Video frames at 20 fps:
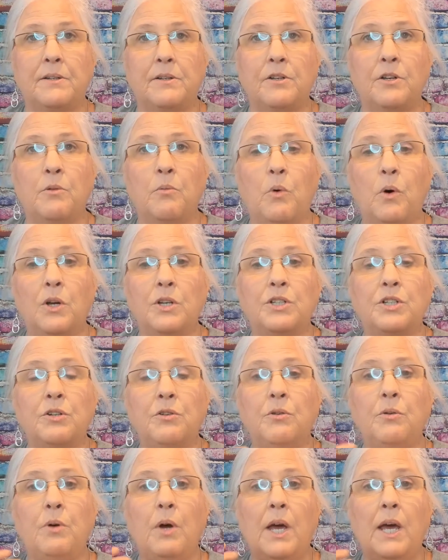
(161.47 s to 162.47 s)
You want
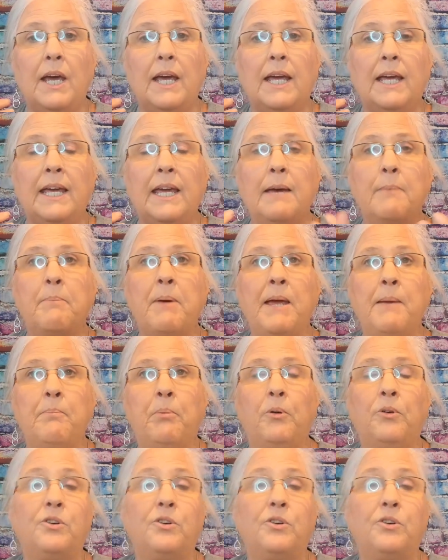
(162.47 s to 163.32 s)
to get people